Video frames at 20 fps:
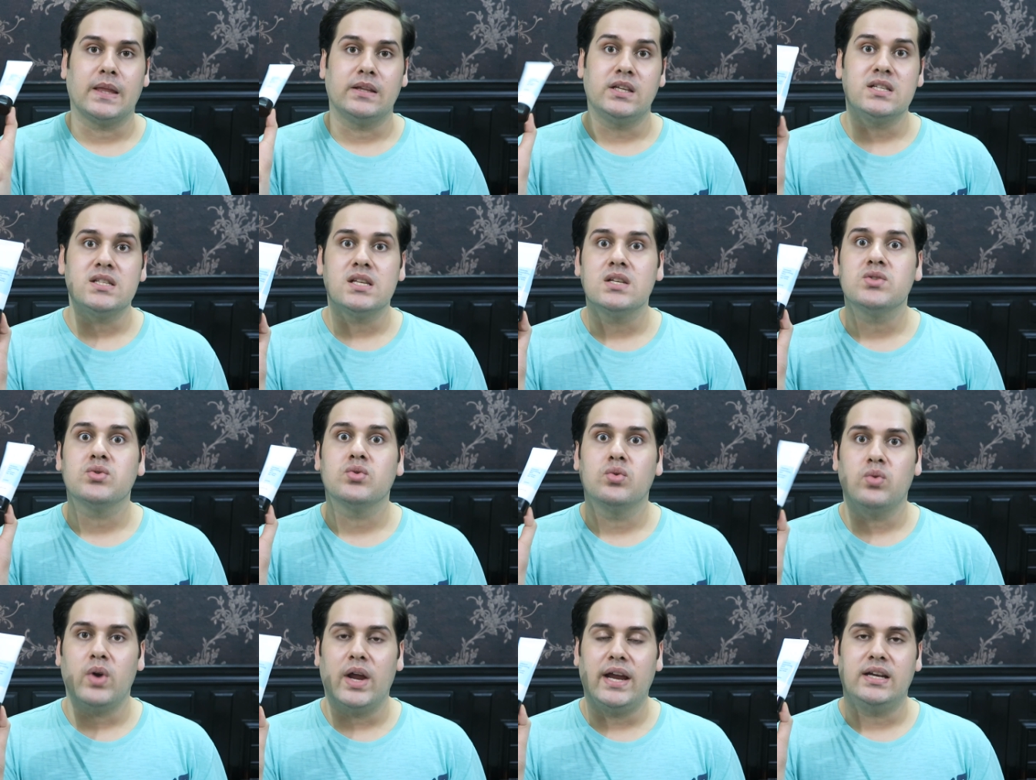This is
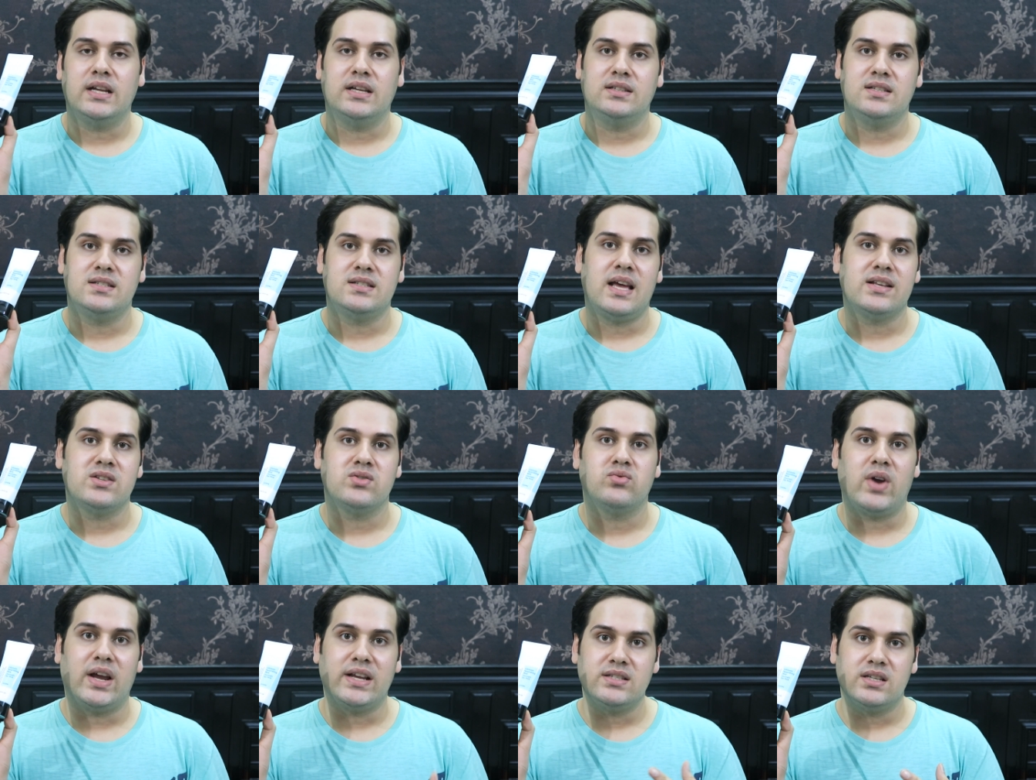great. This
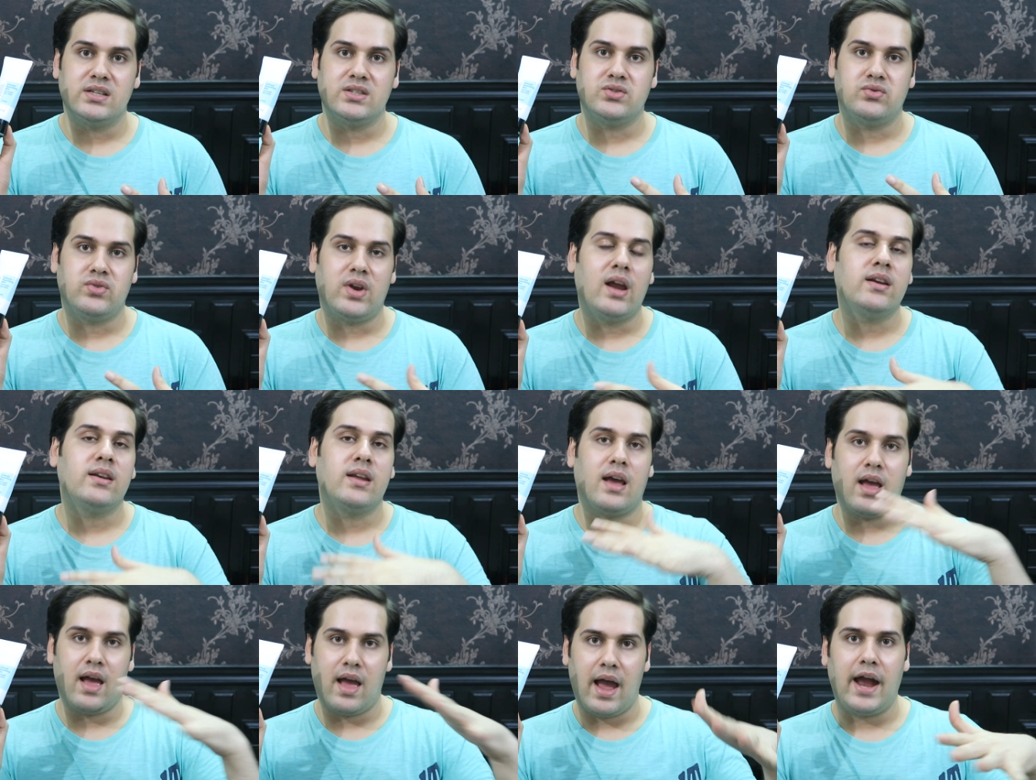has rice
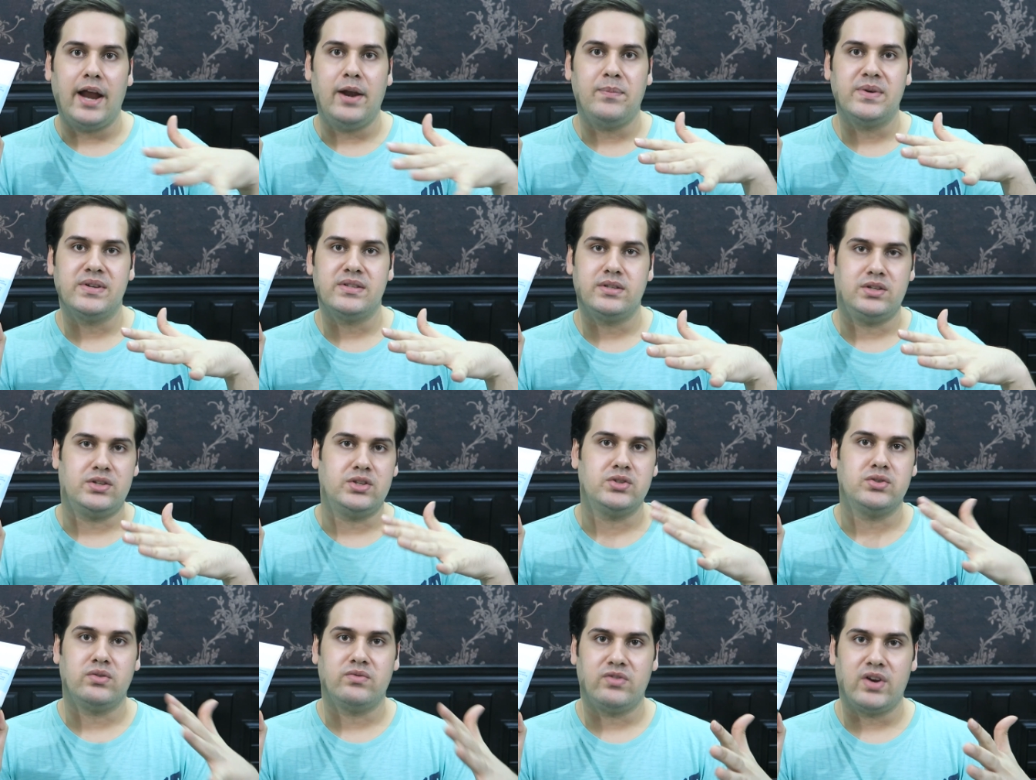extract, high
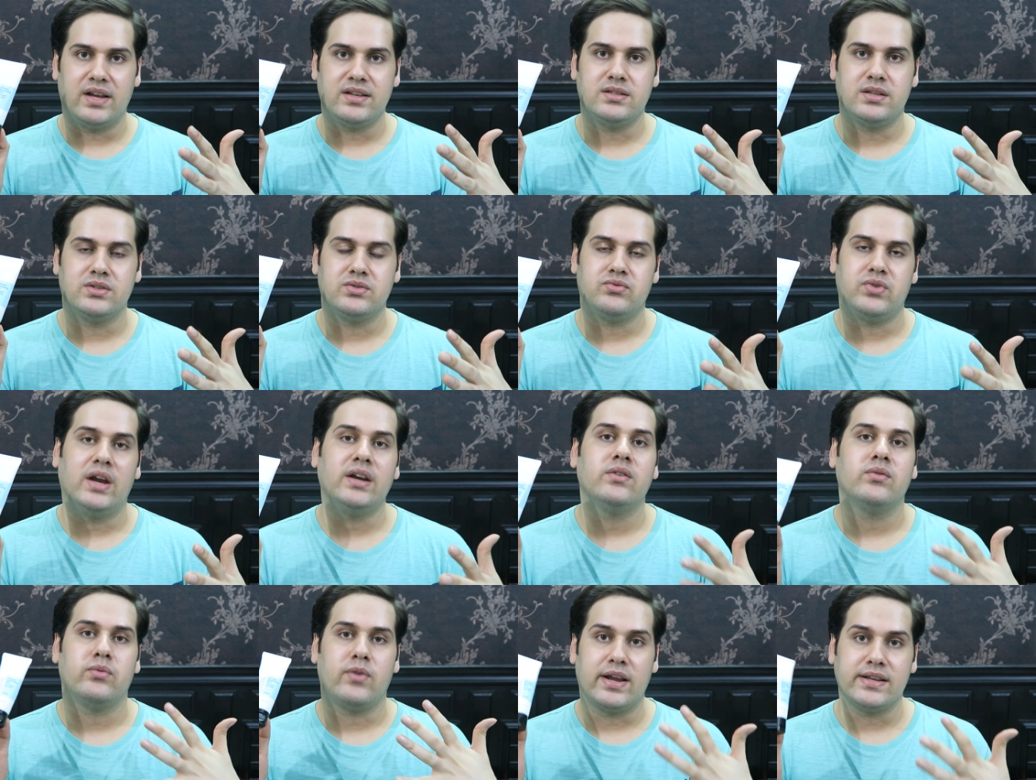percentage of rice
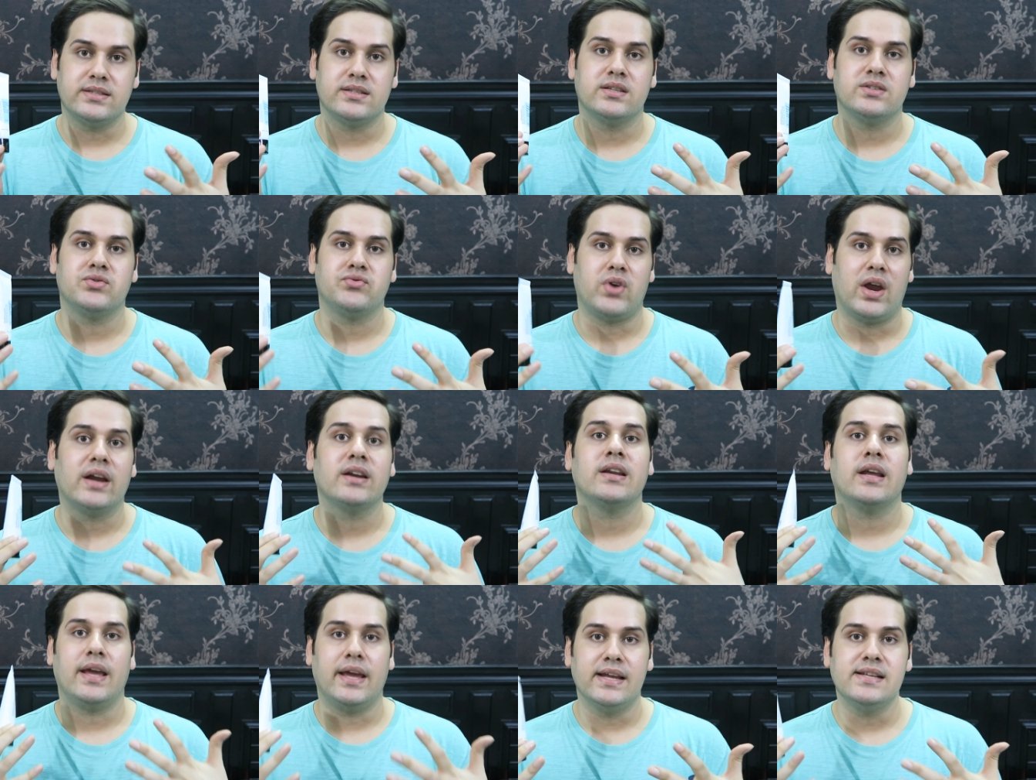extract. Rice
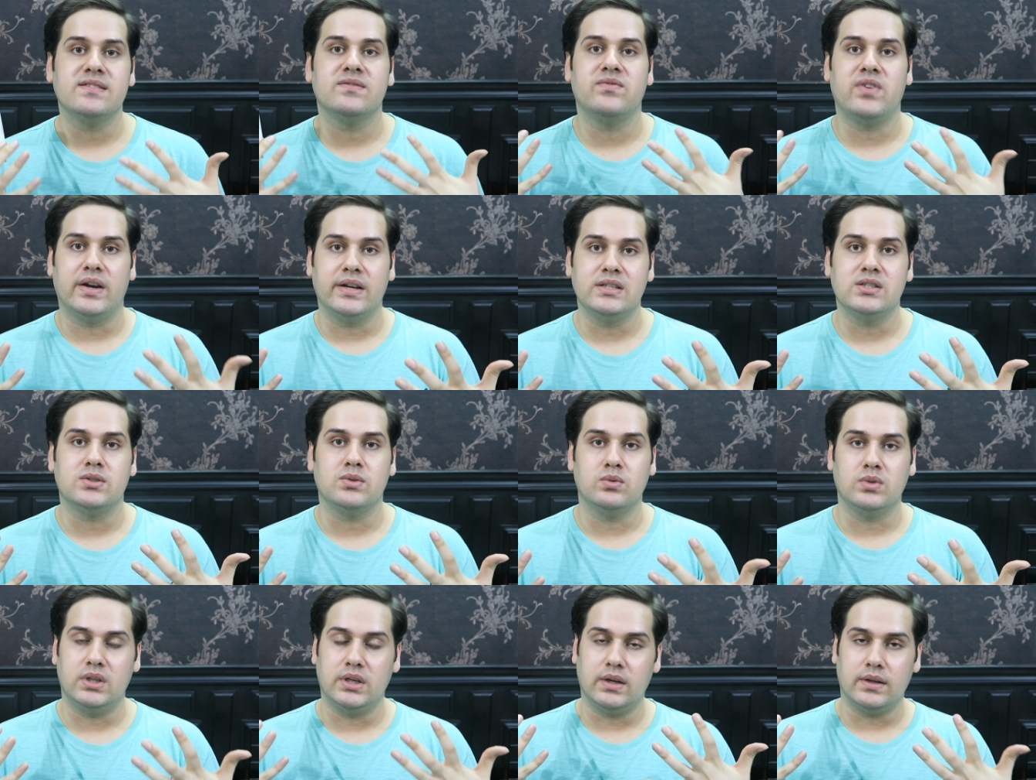extract is very
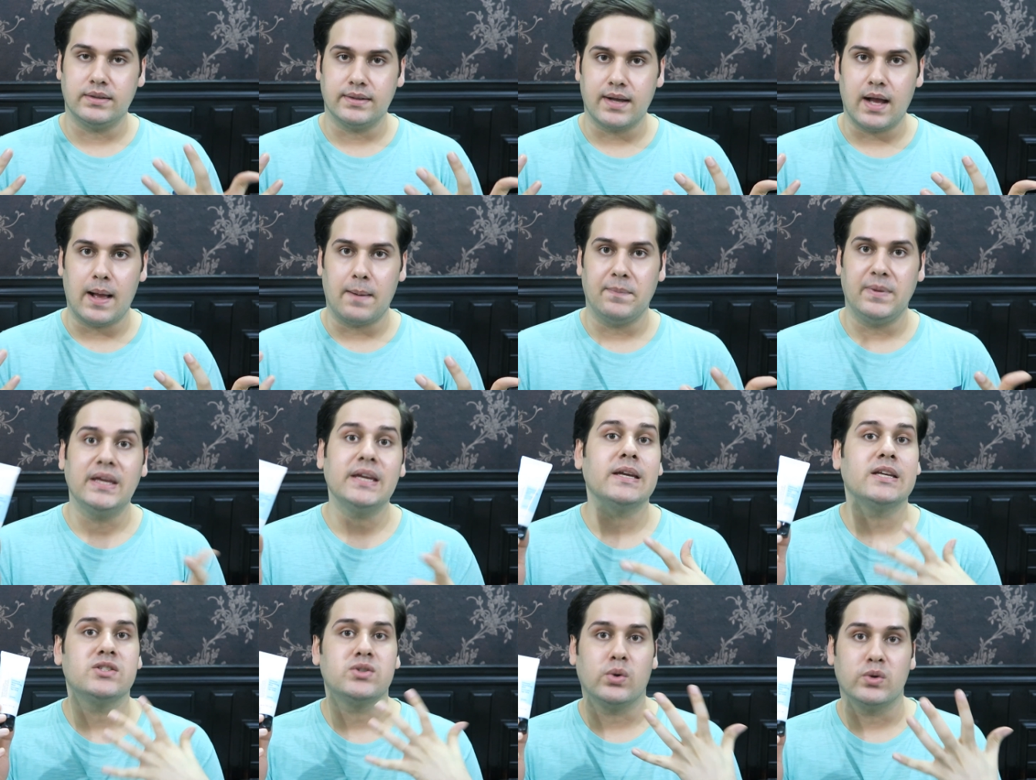soothing and
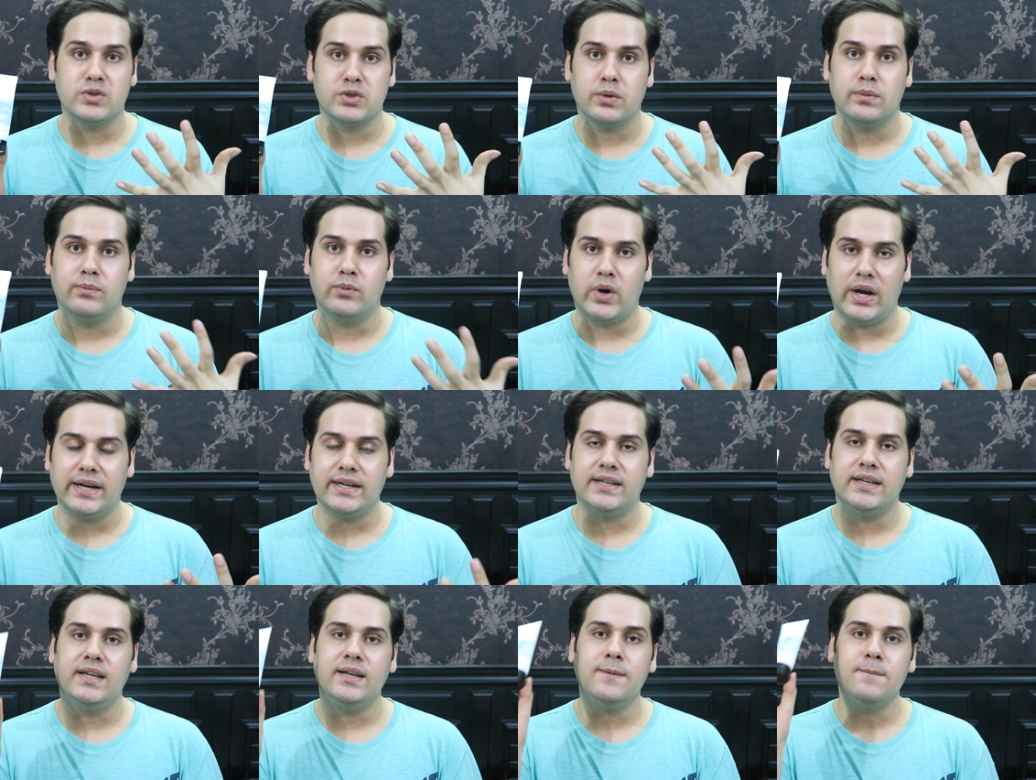calming. It's also
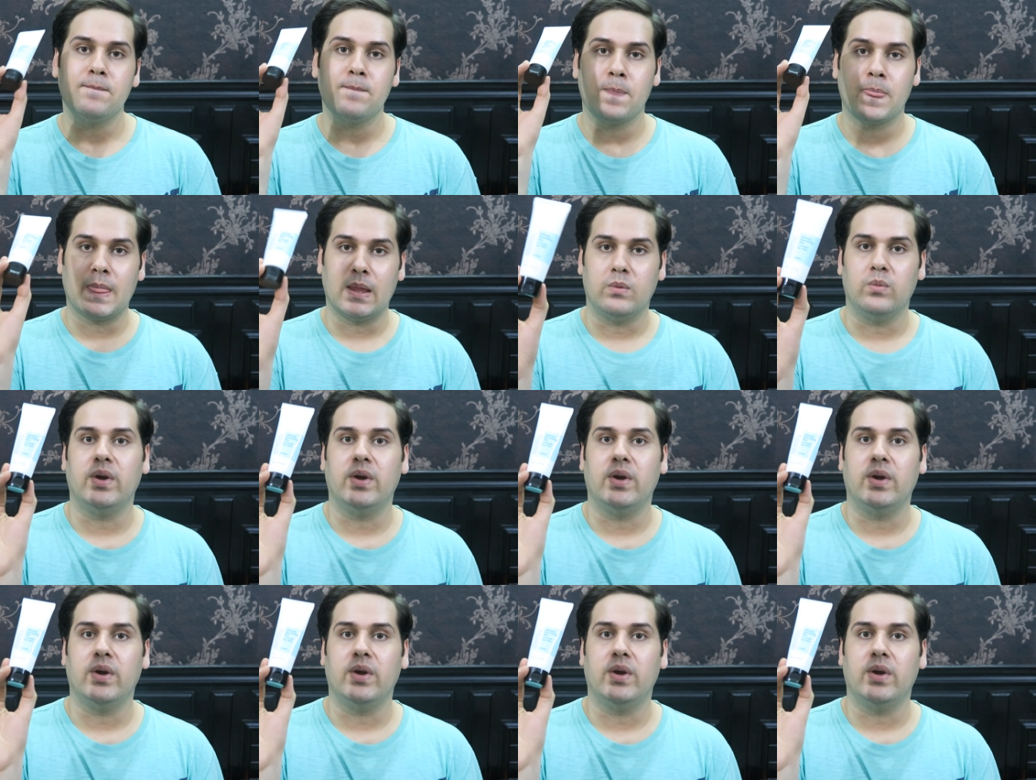brightening.